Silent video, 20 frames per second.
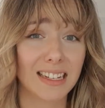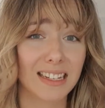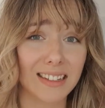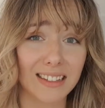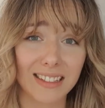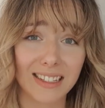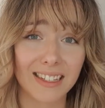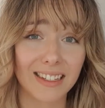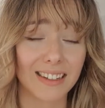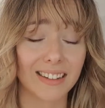
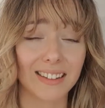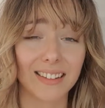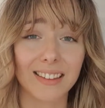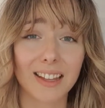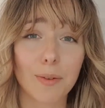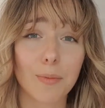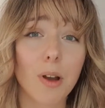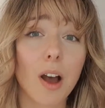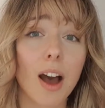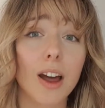yeah,
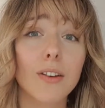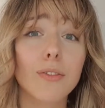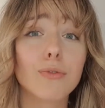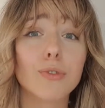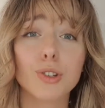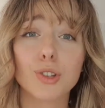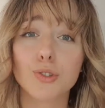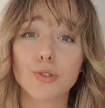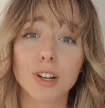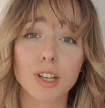that kind of
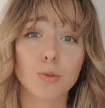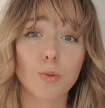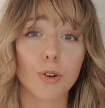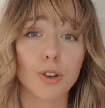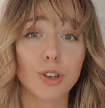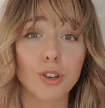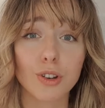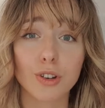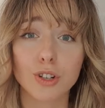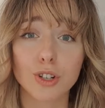restricts what
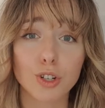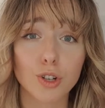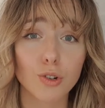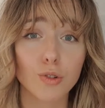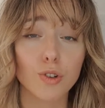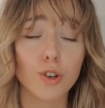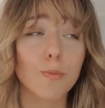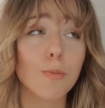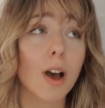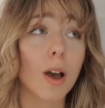you can do.
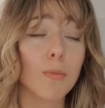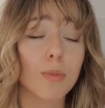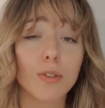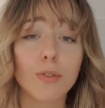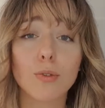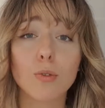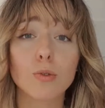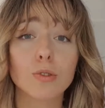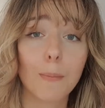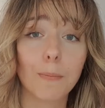You might be
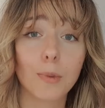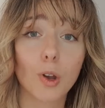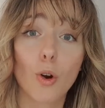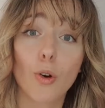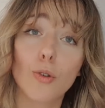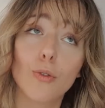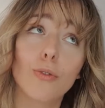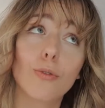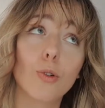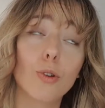forced to go
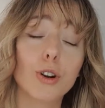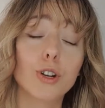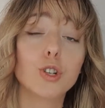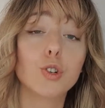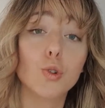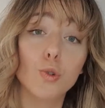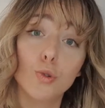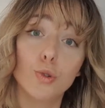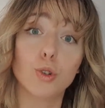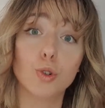for a
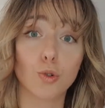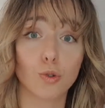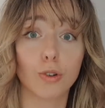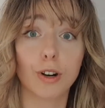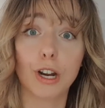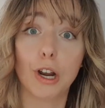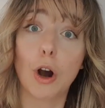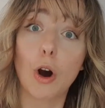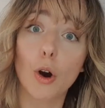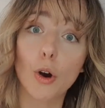2-story
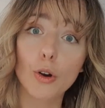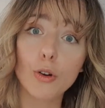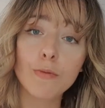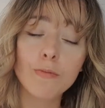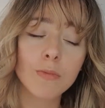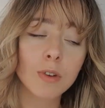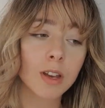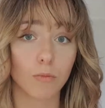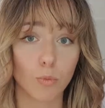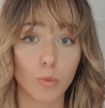
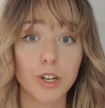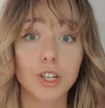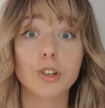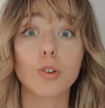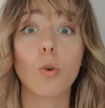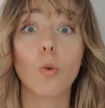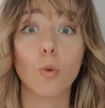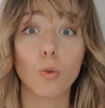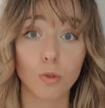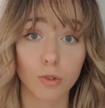home, which
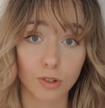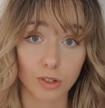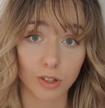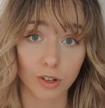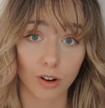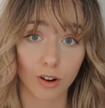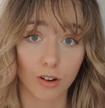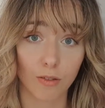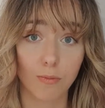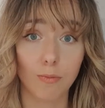
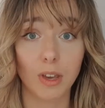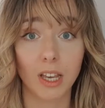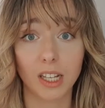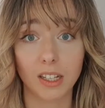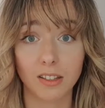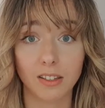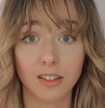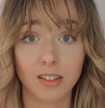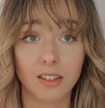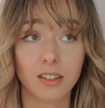also
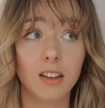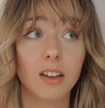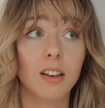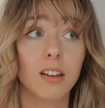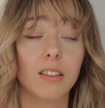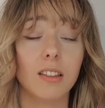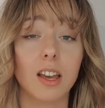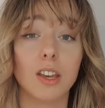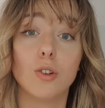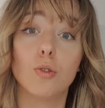means
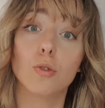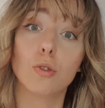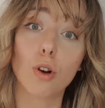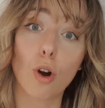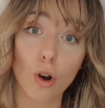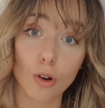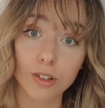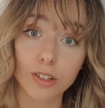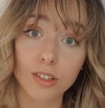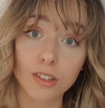that your
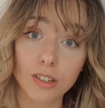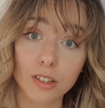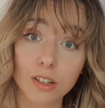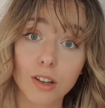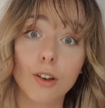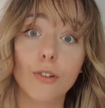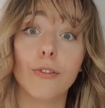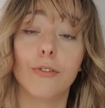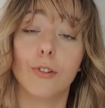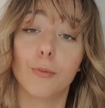costs
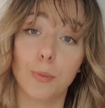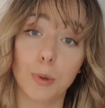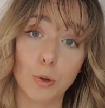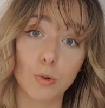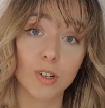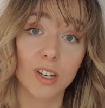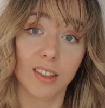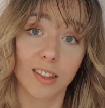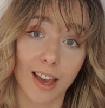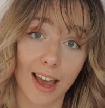for
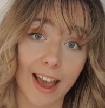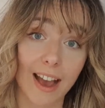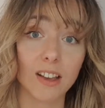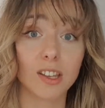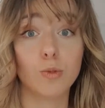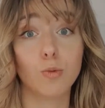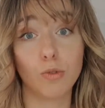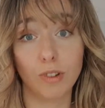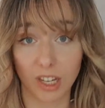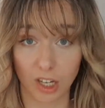building the house
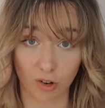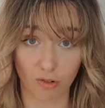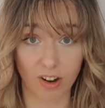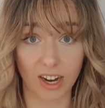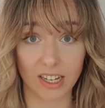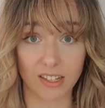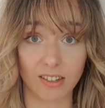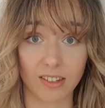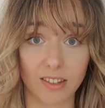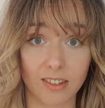will
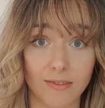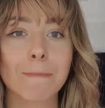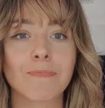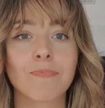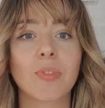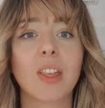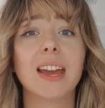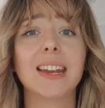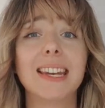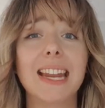increase.
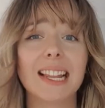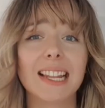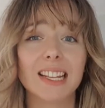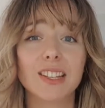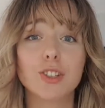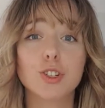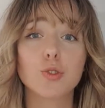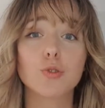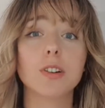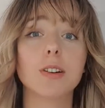Now
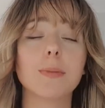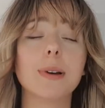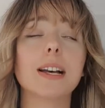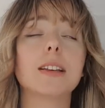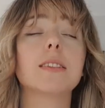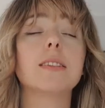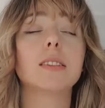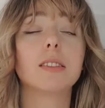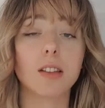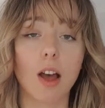let's talk about
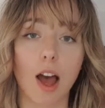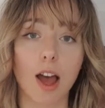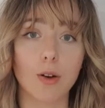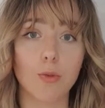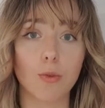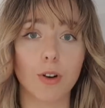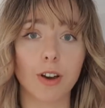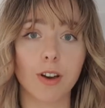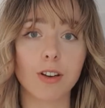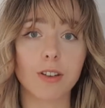site
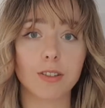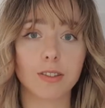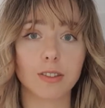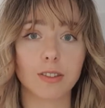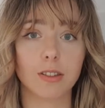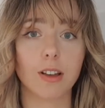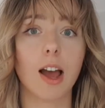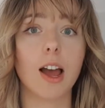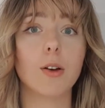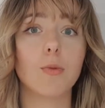works.
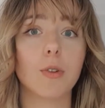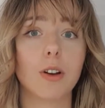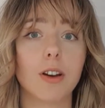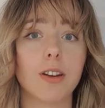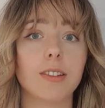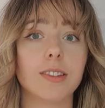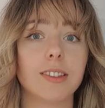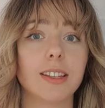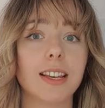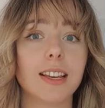Site
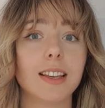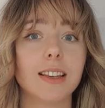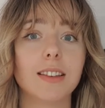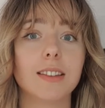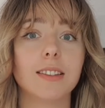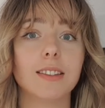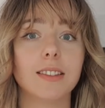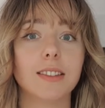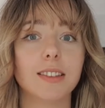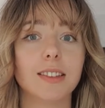works
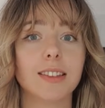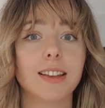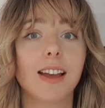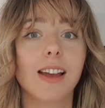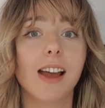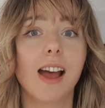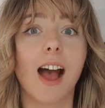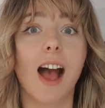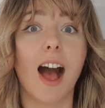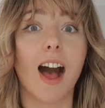is
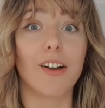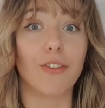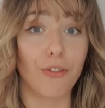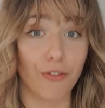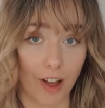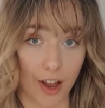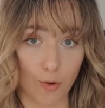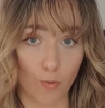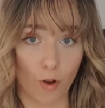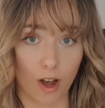a
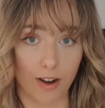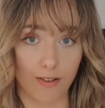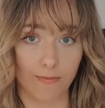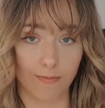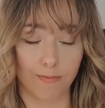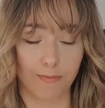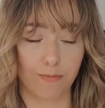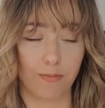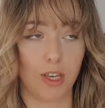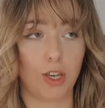fun one
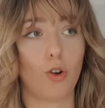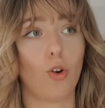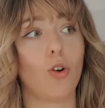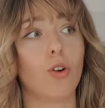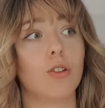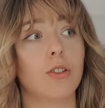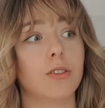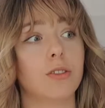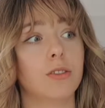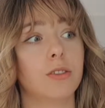
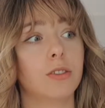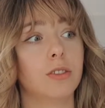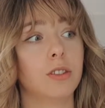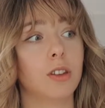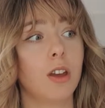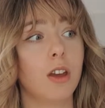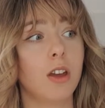because